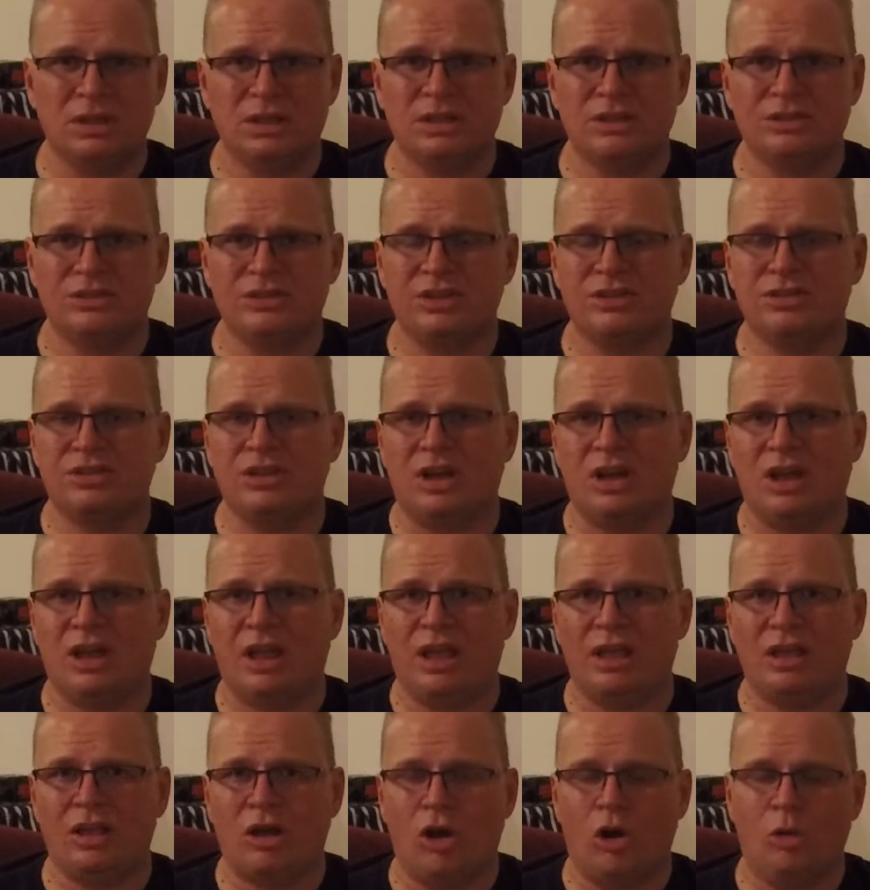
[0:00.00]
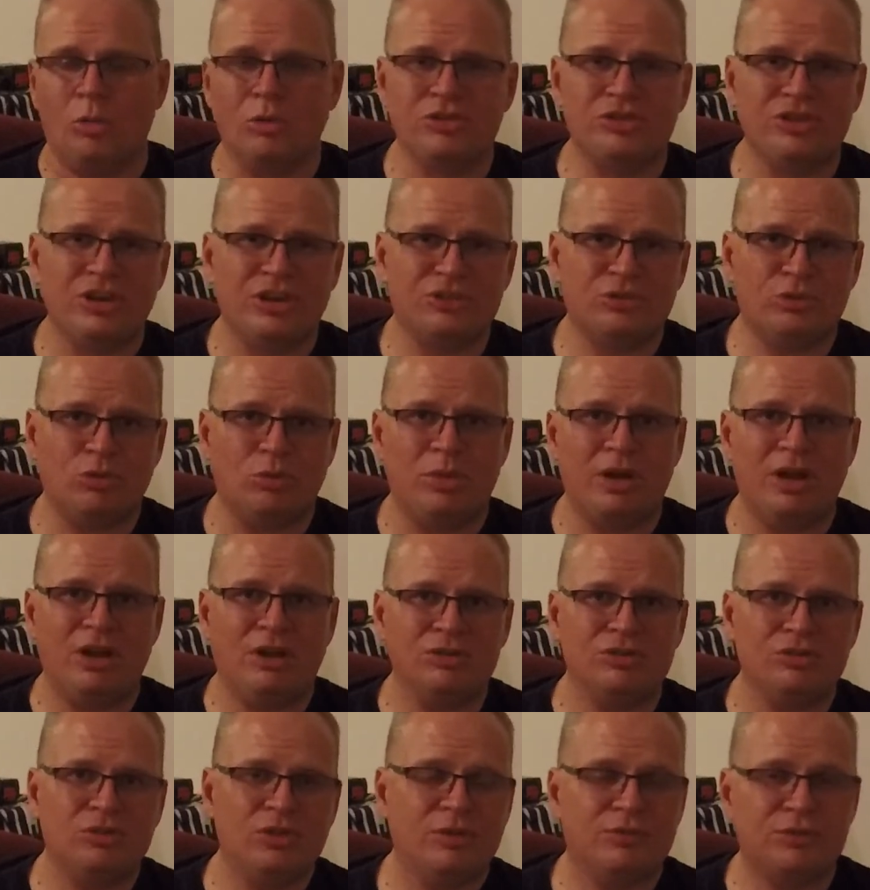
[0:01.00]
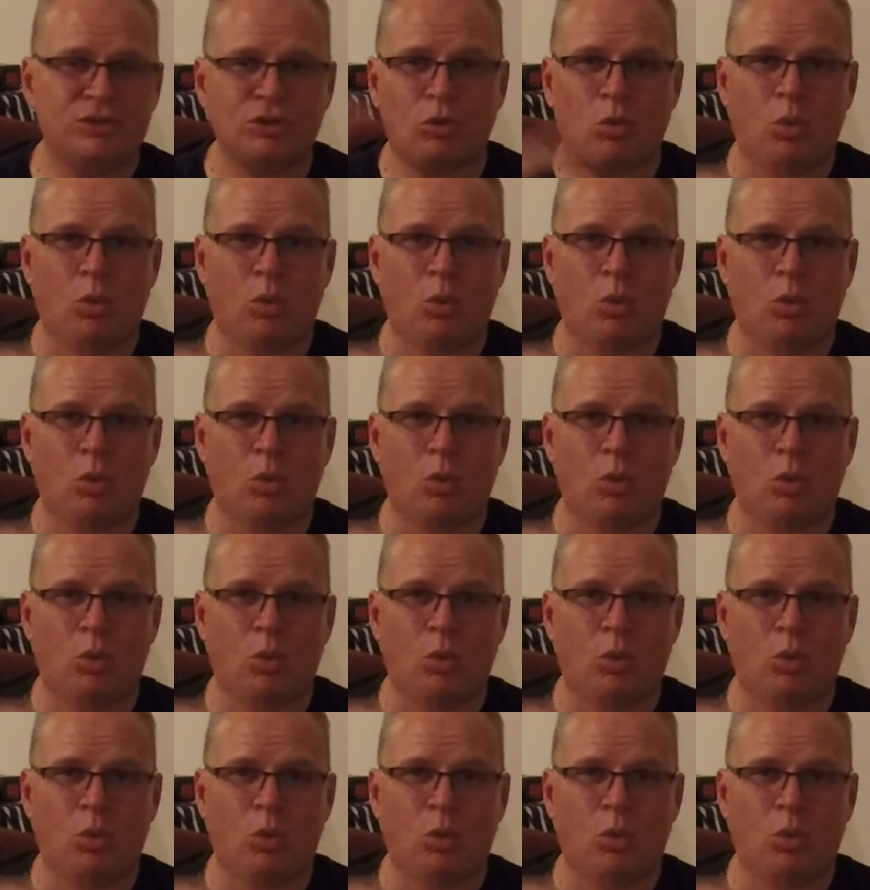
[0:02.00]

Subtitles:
Says that homosexual males live